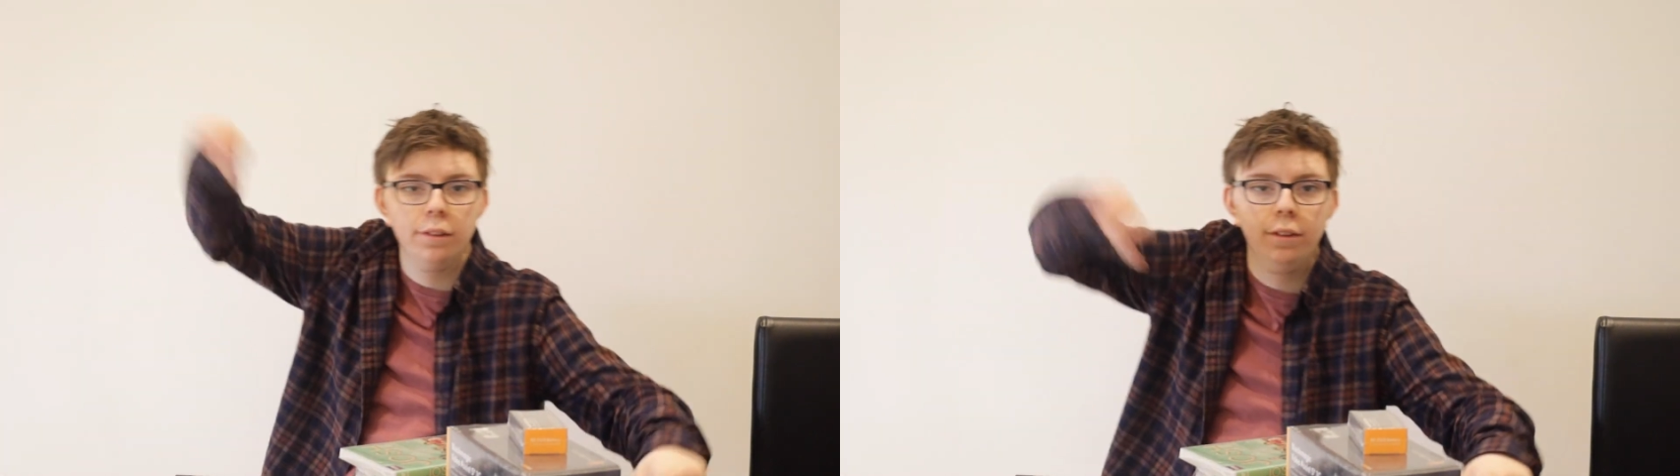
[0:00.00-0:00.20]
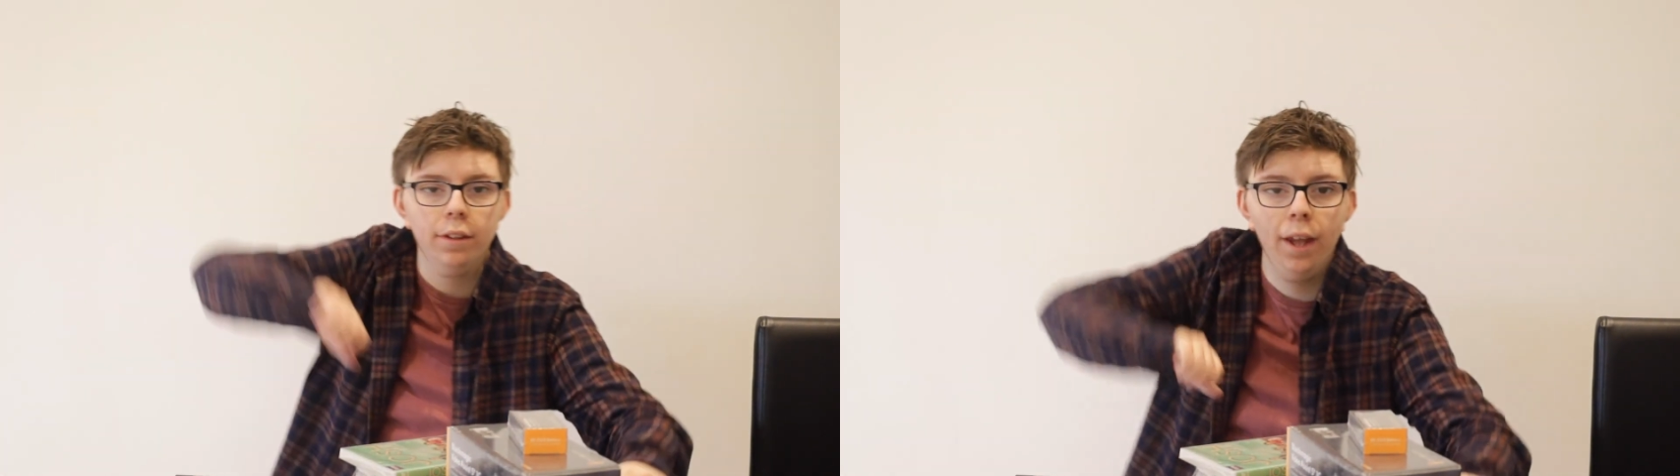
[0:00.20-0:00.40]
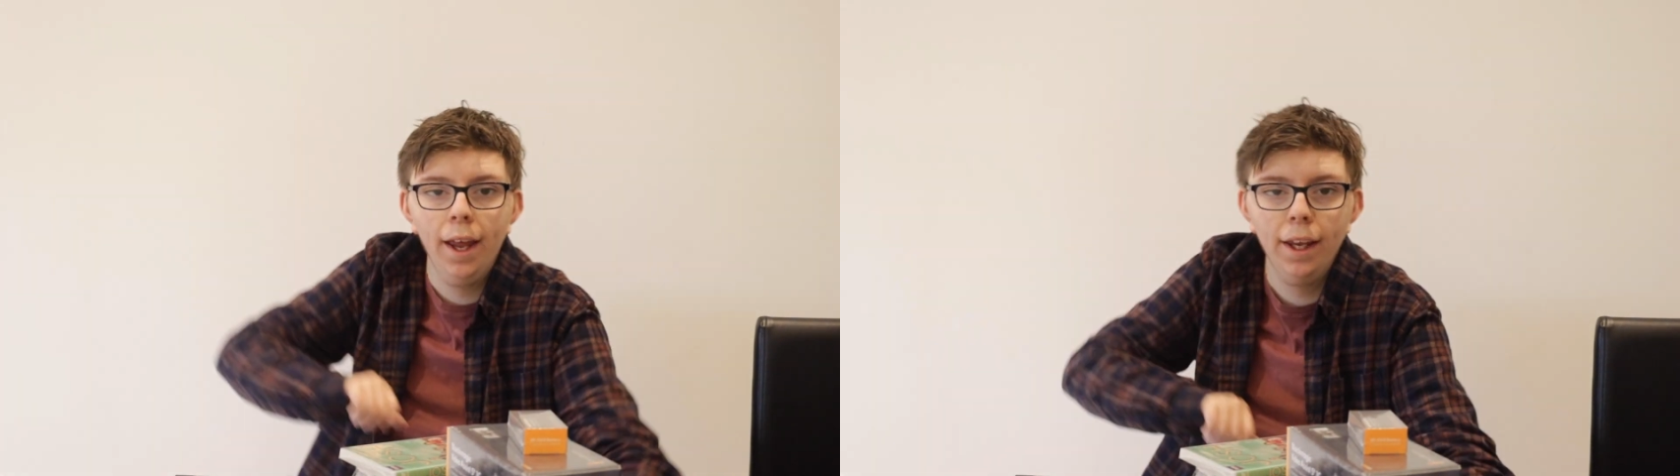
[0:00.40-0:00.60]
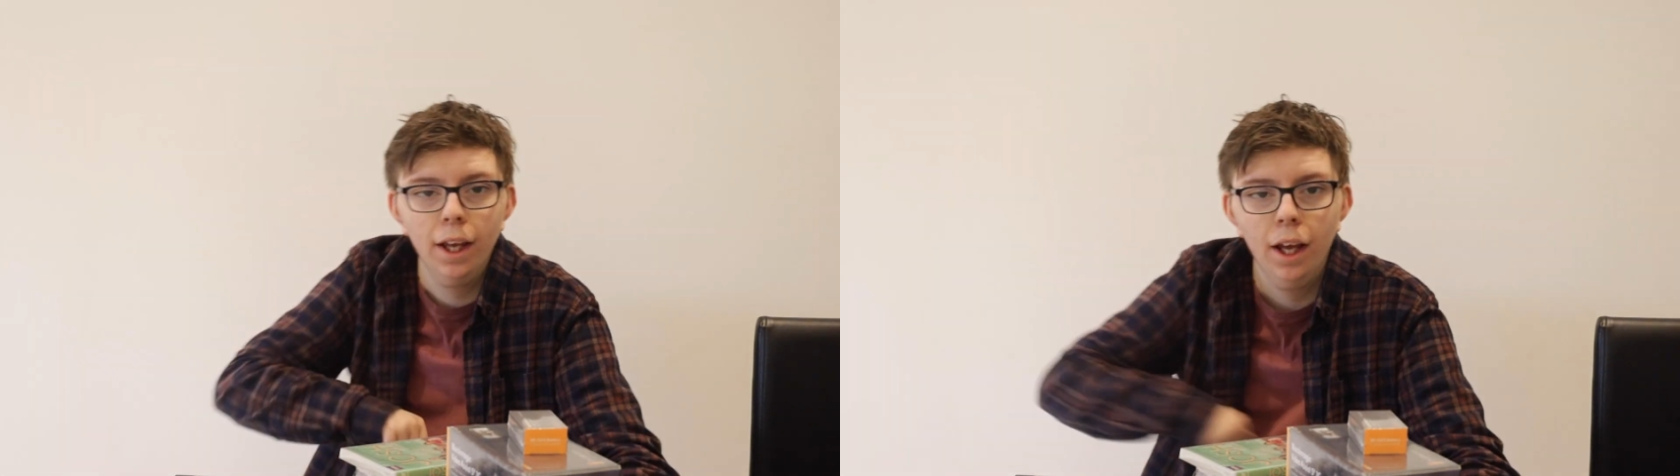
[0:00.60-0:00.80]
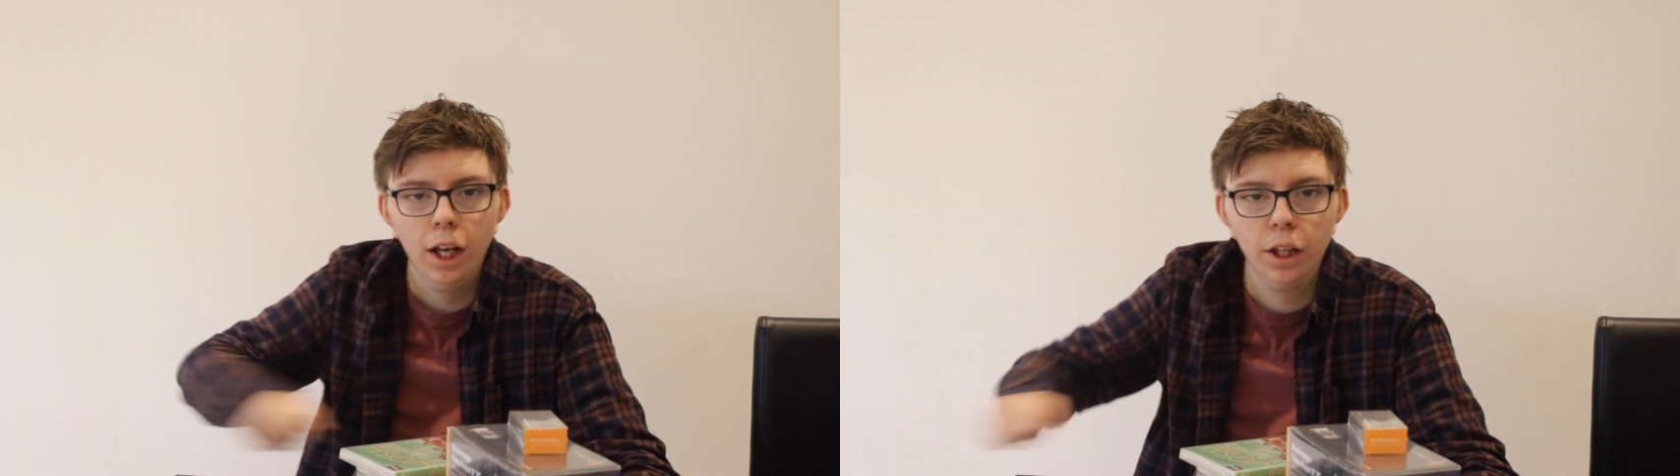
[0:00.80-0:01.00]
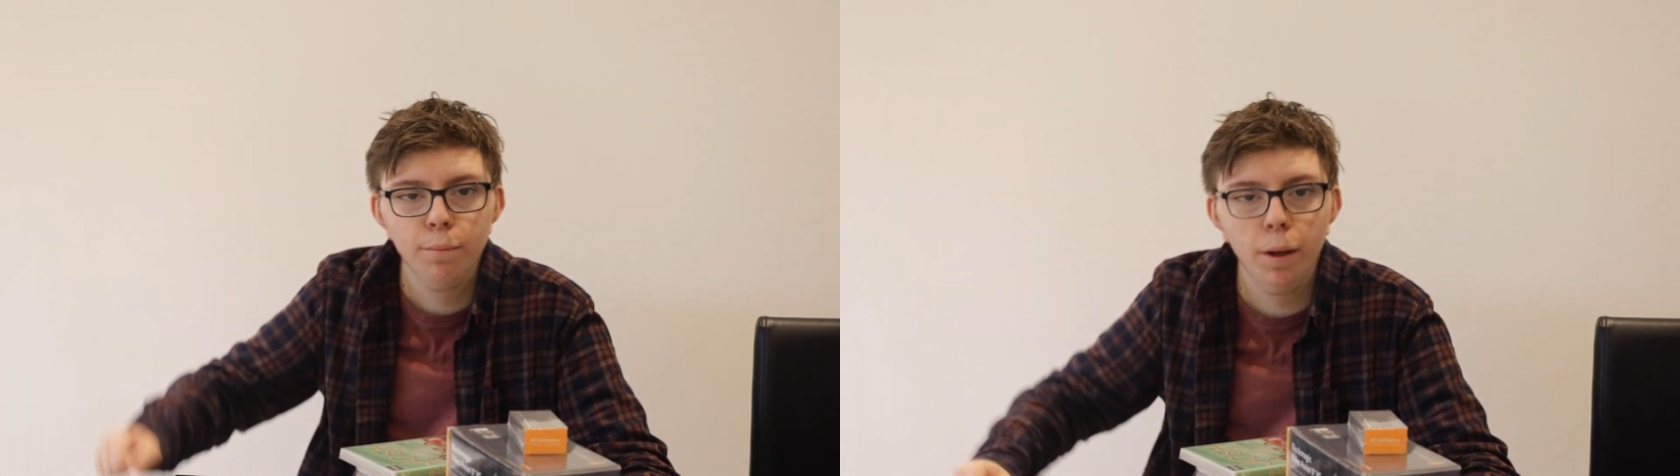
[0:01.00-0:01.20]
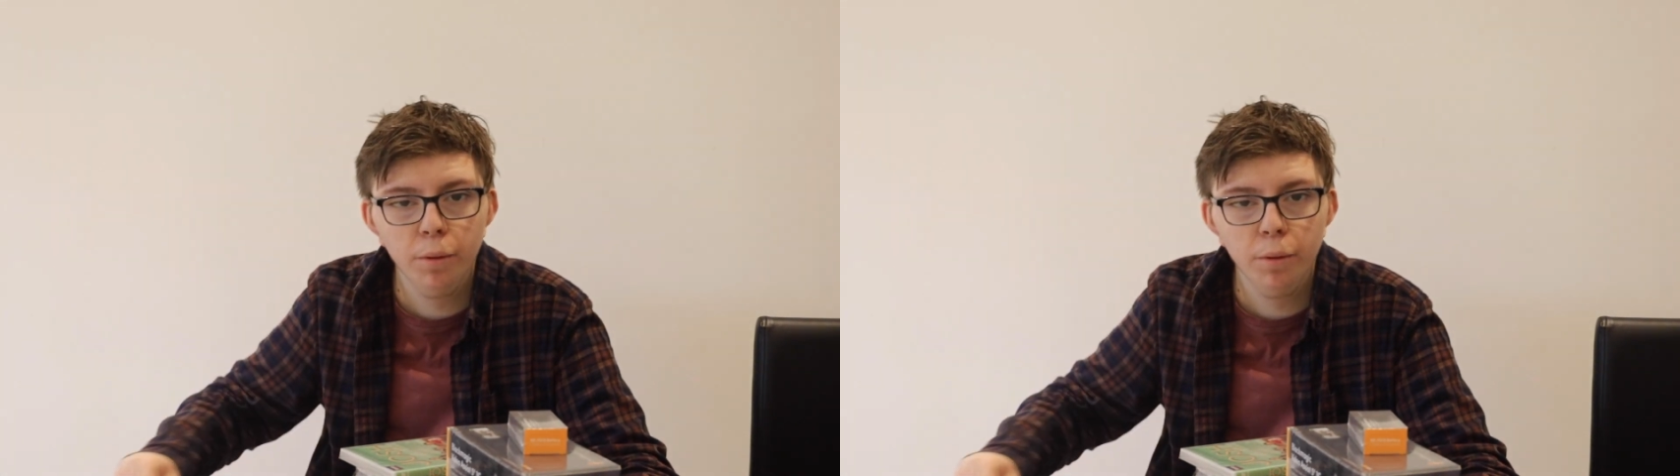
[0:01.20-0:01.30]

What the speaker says: Because today is my